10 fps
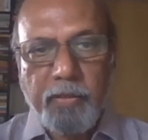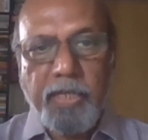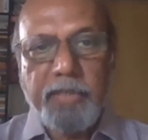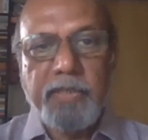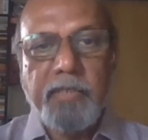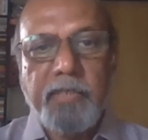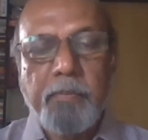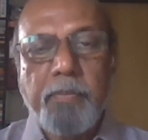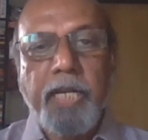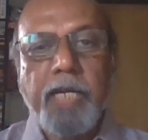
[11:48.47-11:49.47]
rather
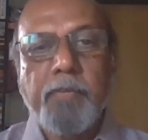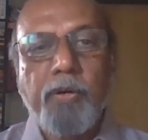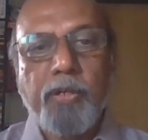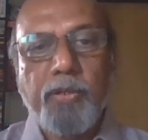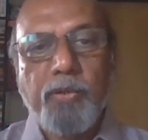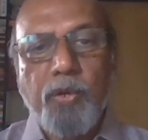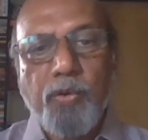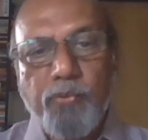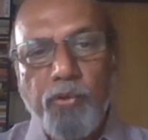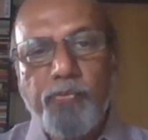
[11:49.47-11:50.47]
than bring about a
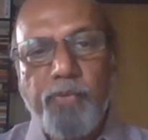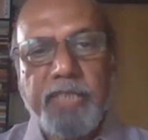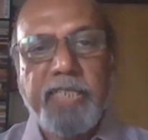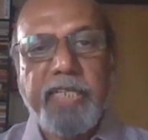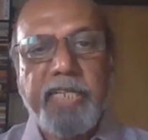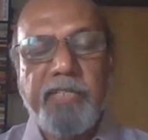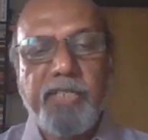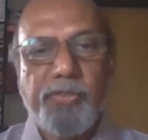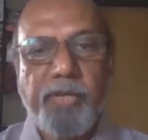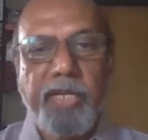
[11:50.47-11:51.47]
full fledged
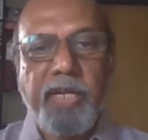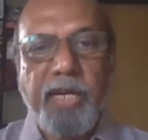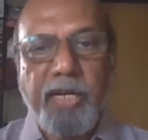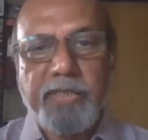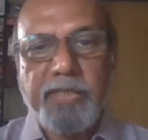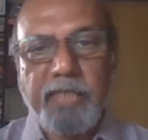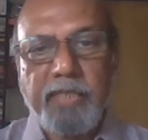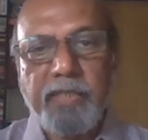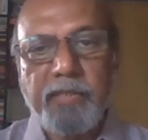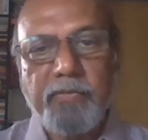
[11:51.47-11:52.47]
interest rate high
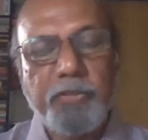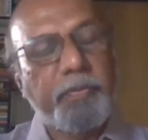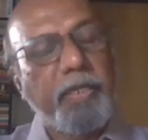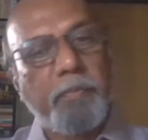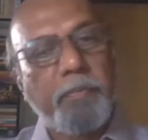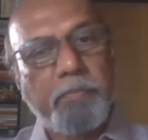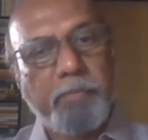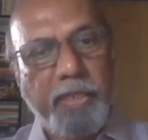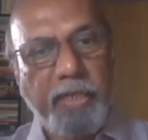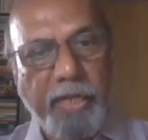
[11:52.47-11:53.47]
cycle, which may come
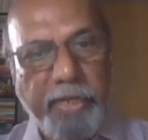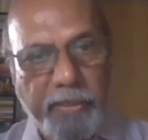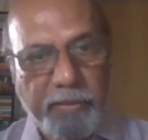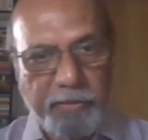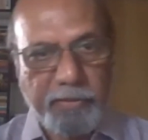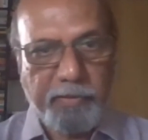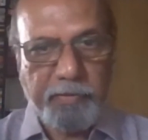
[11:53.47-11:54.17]
pretty later.